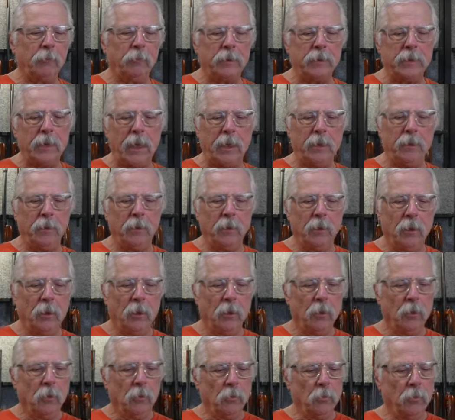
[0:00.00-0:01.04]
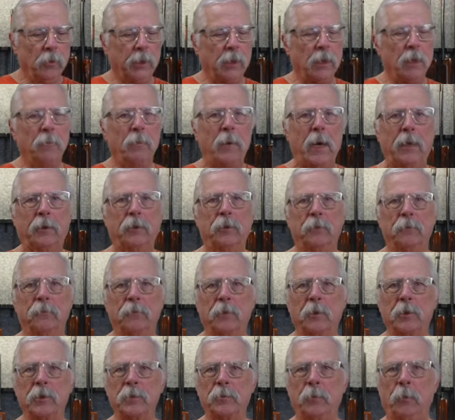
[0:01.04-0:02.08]
we said. We come back to the
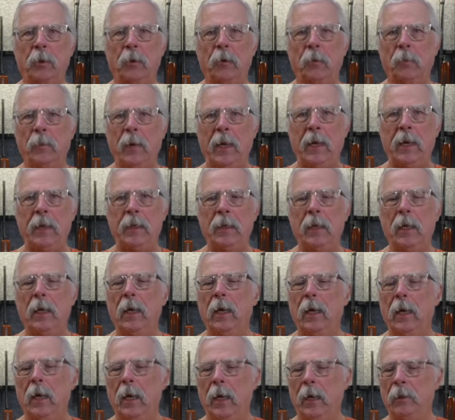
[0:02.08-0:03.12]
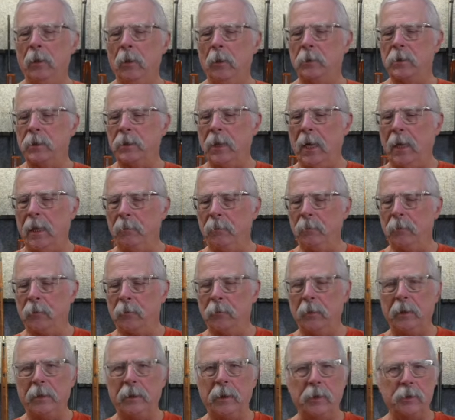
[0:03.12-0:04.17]
first barrel band, and those same
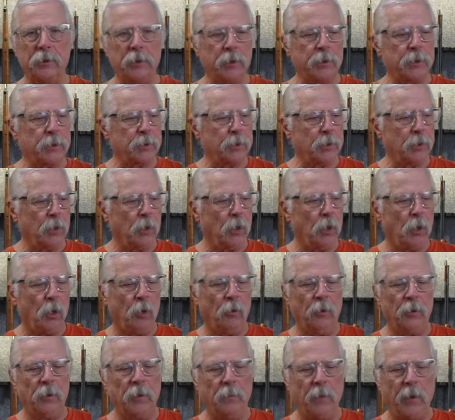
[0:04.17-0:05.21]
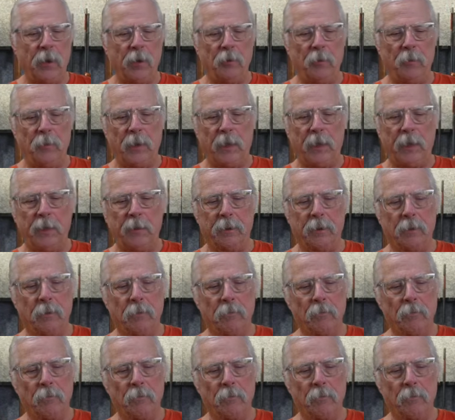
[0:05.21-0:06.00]
3 digits are on the barrel band.